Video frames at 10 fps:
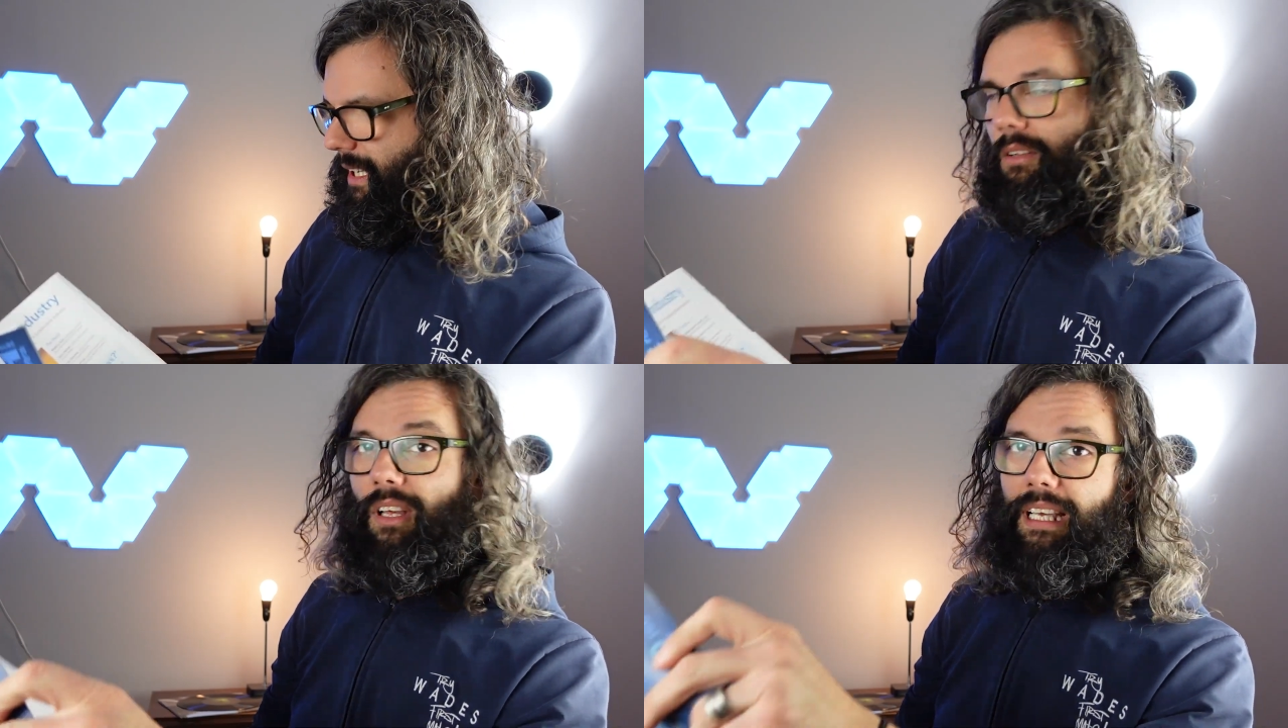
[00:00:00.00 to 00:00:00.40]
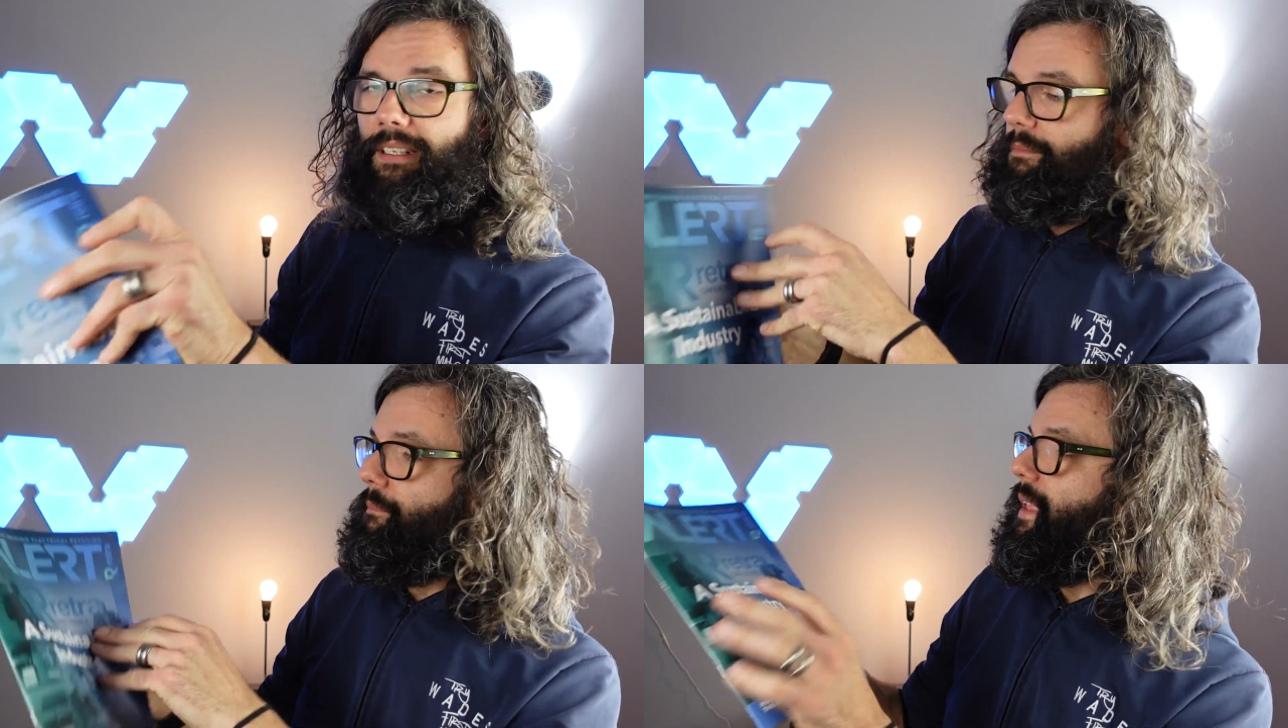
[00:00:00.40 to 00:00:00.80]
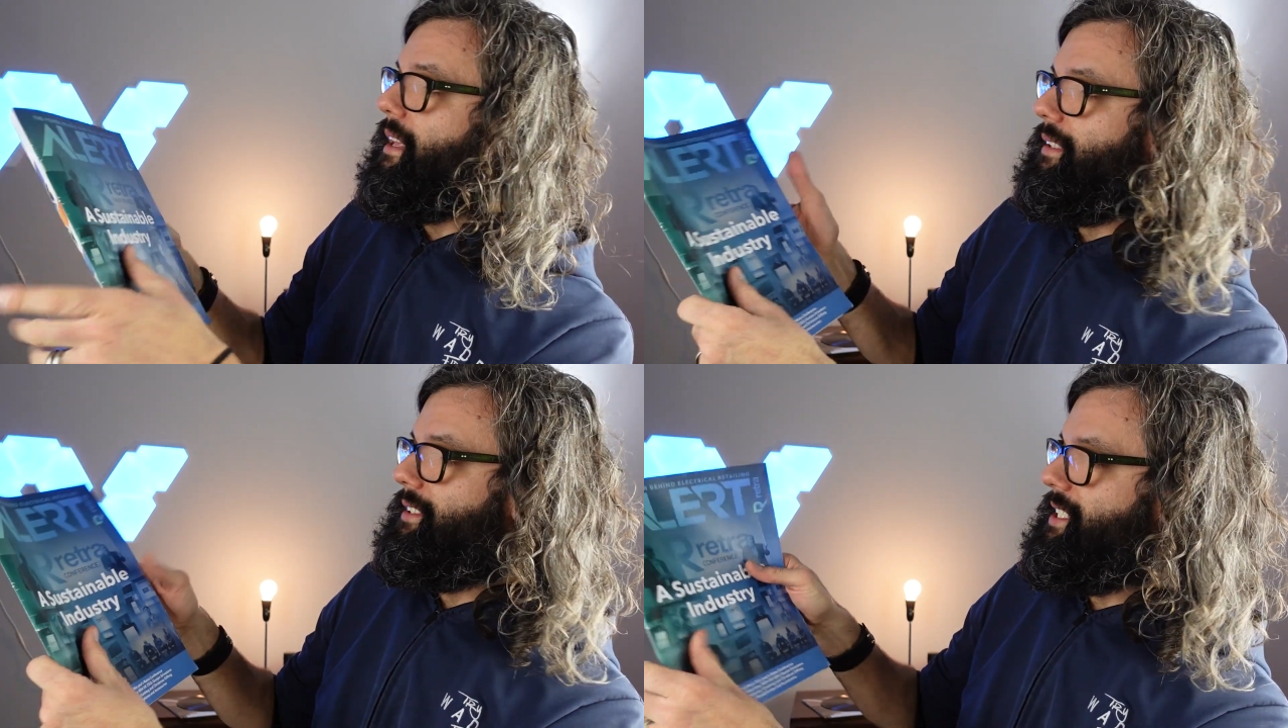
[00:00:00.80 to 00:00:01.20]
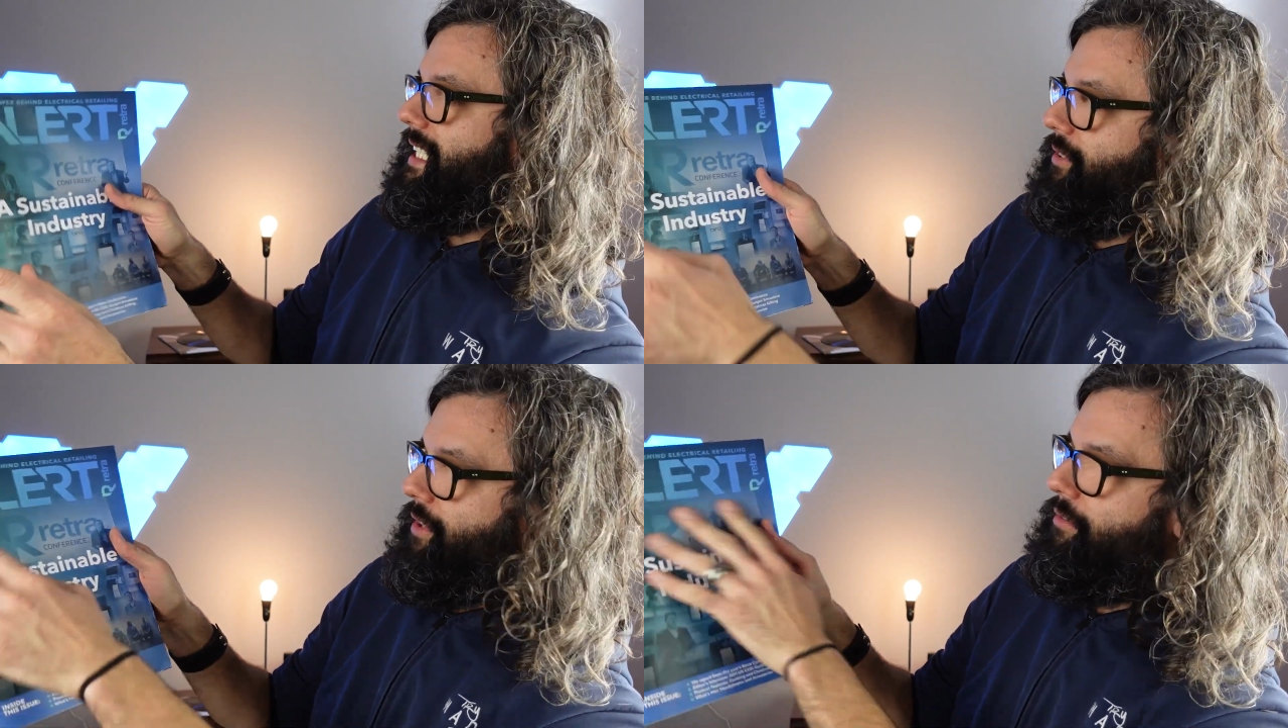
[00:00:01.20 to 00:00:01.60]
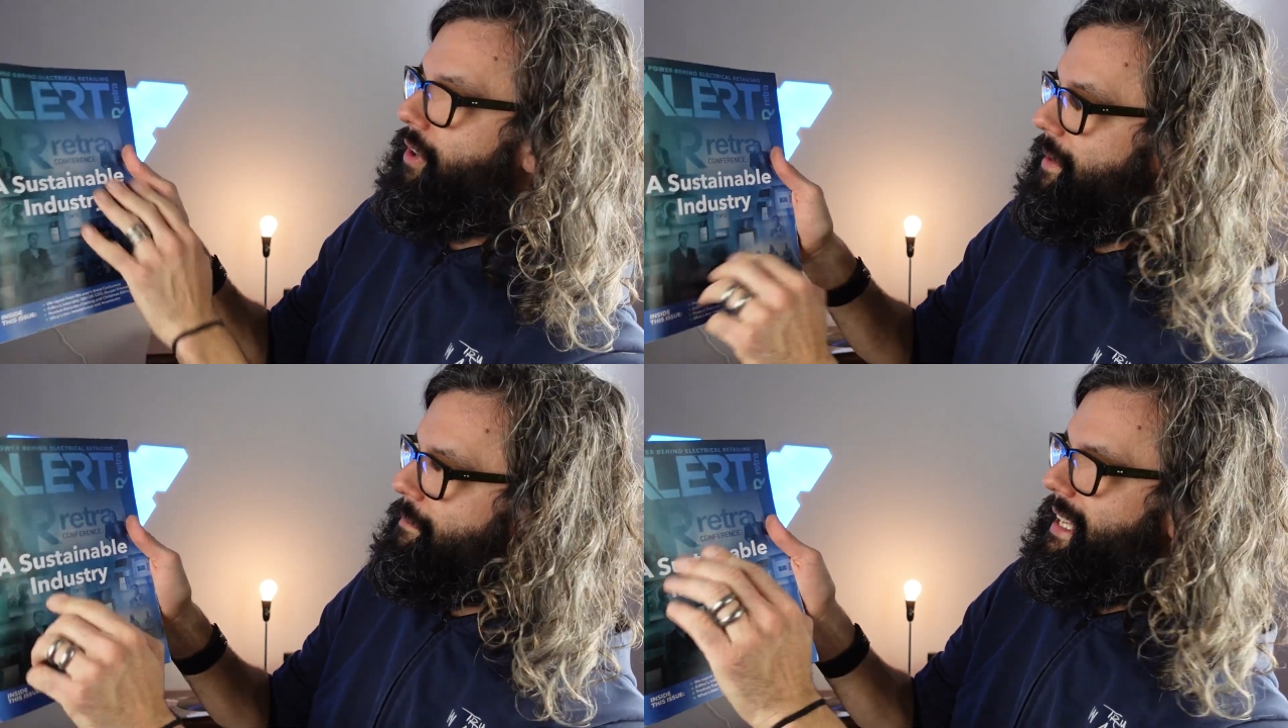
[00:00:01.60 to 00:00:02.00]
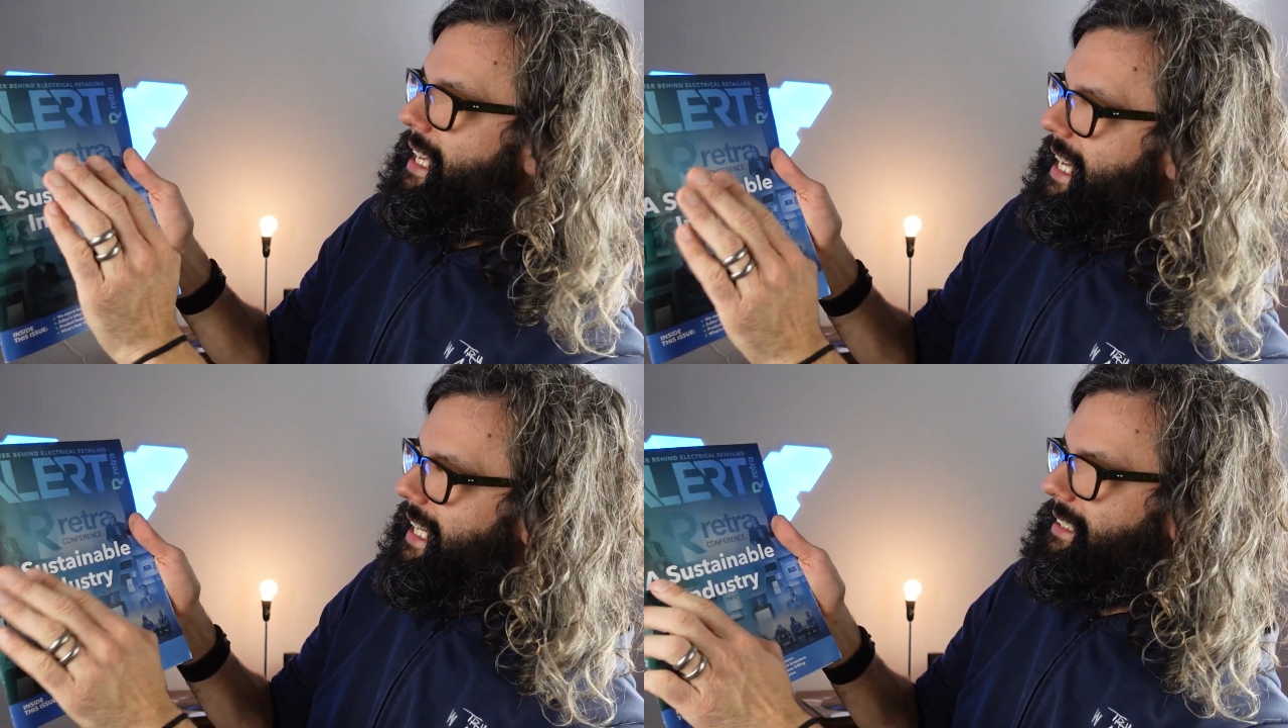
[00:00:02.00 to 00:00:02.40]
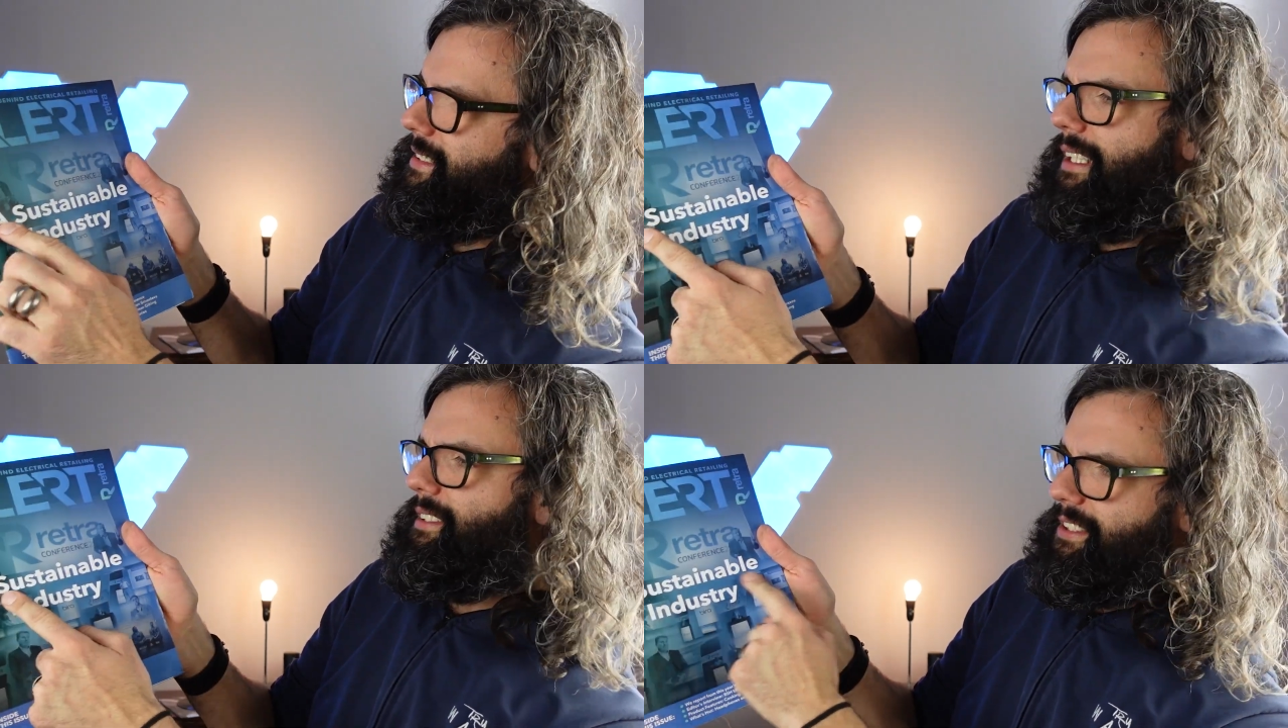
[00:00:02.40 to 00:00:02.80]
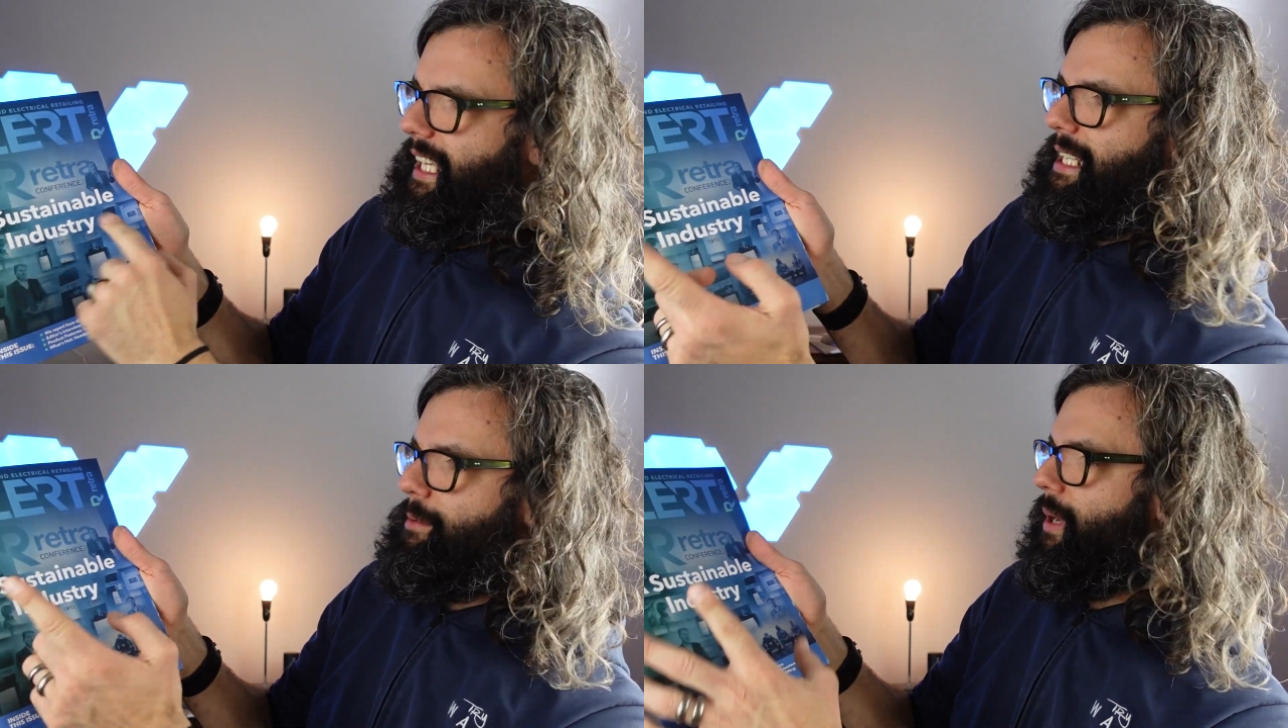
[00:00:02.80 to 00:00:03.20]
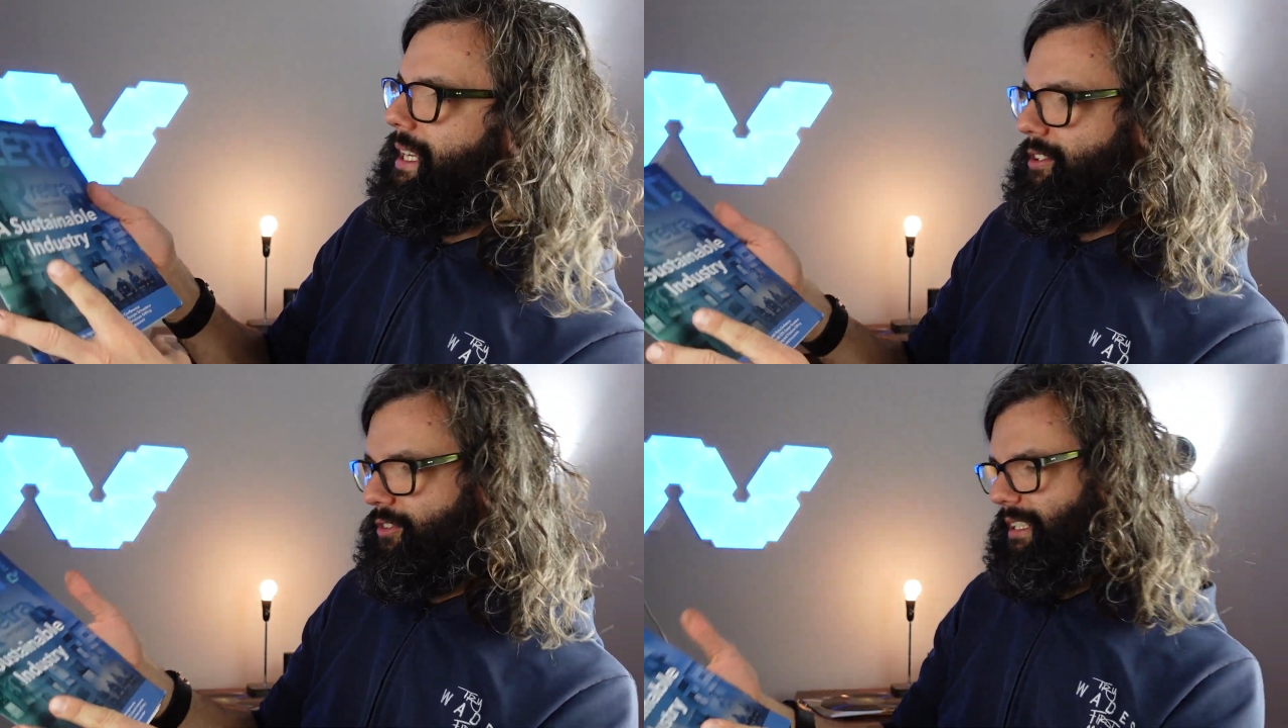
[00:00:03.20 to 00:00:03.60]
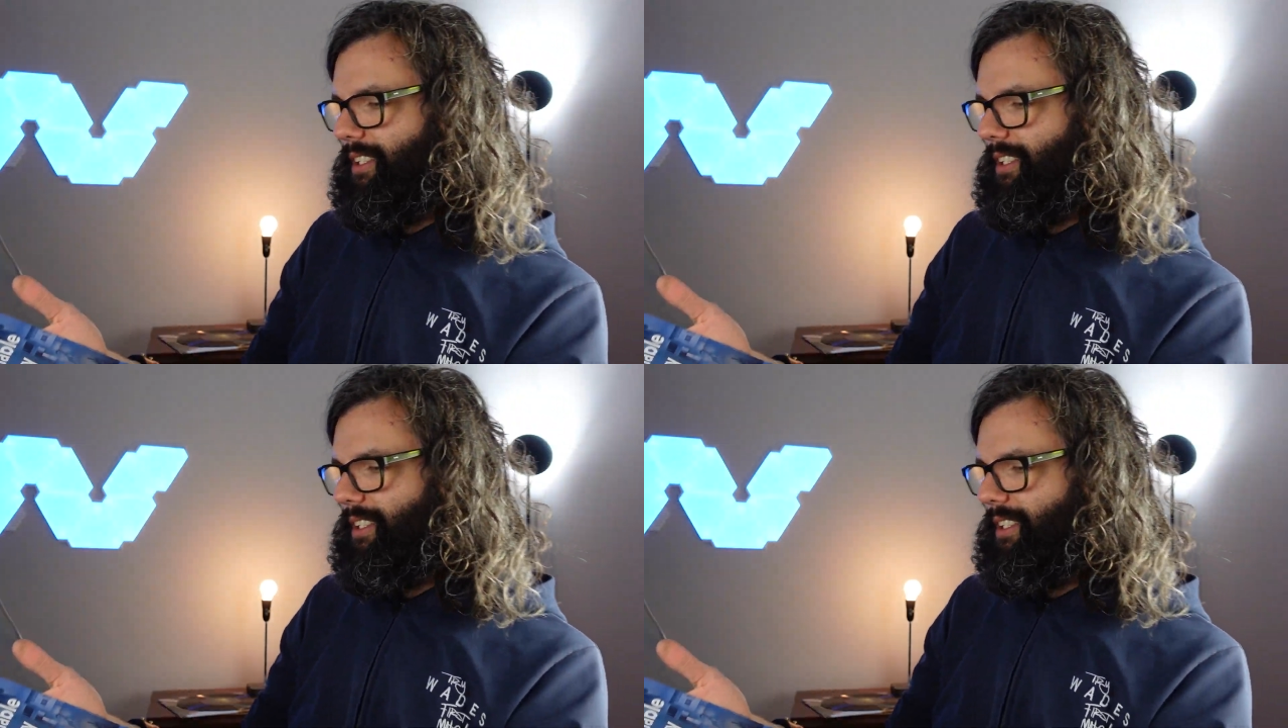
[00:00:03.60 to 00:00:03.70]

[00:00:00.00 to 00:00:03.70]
like it suggests on the front, is a sustainable industry.